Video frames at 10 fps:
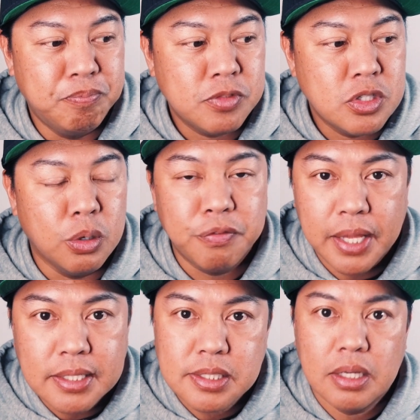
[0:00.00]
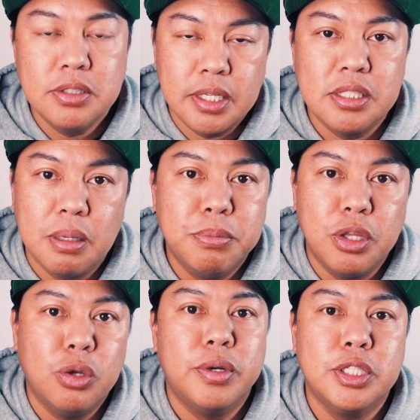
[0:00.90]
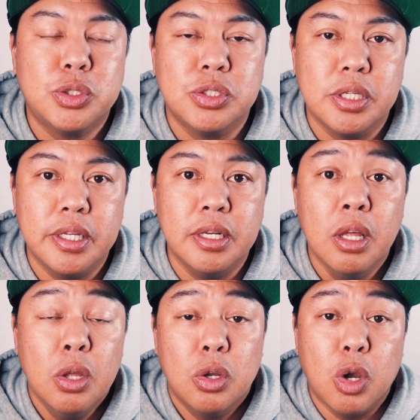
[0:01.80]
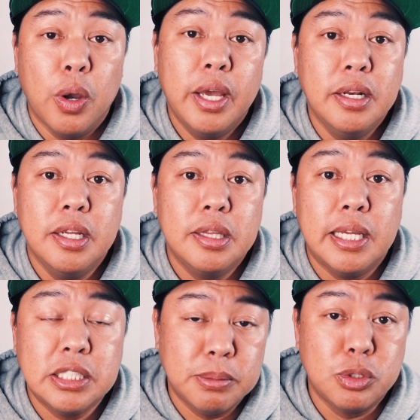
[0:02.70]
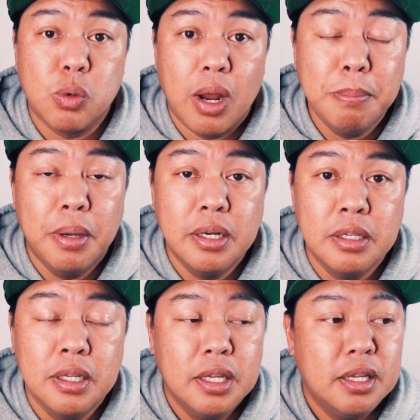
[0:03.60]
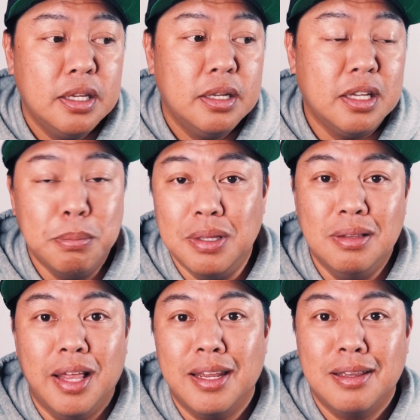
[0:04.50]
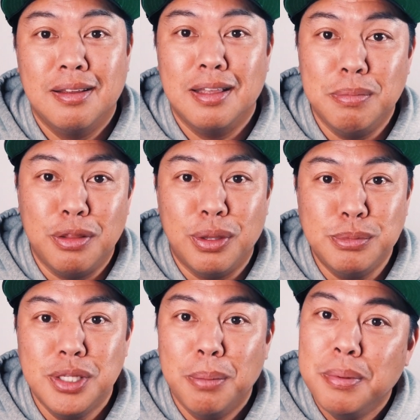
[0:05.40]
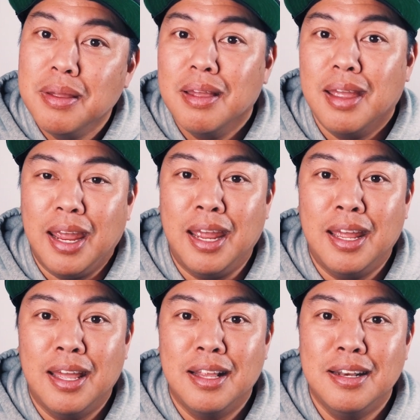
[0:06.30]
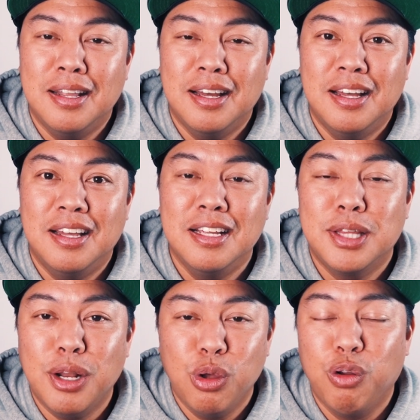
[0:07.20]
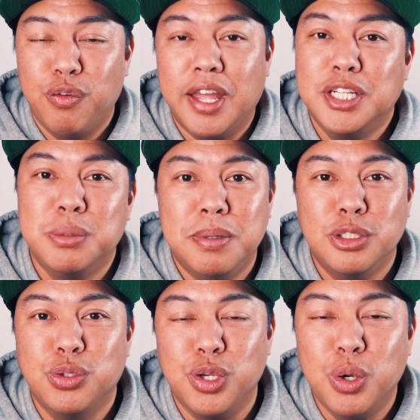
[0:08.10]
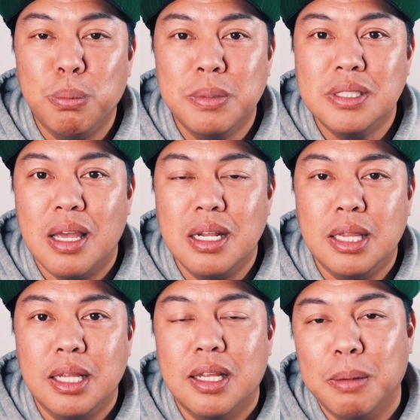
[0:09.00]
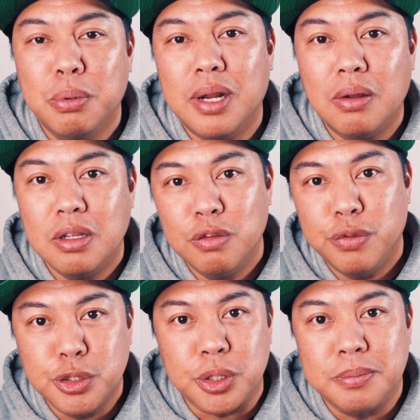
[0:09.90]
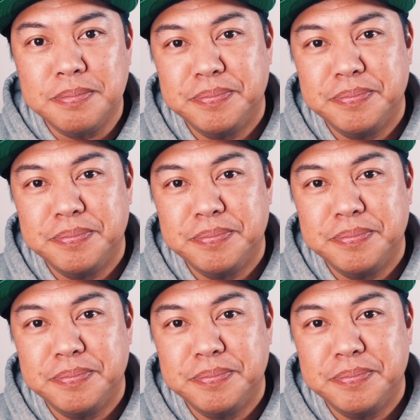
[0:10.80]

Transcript: So if that sounds like something you're interested in, go ahead and hit that subscribe button, give me a like, give me a thumbs up, and hit that notification bell so you don't miss anything that I put out in the future.